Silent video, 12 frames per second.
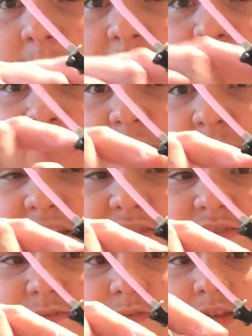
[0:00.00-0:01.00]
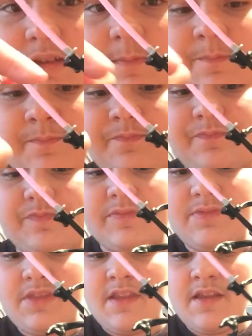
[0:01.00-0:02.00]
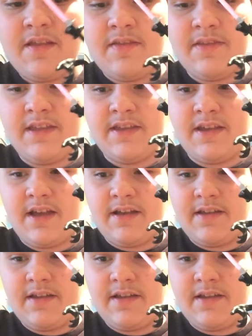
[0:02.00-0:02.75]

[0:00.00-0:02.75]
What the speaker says: are from Agent Venom. The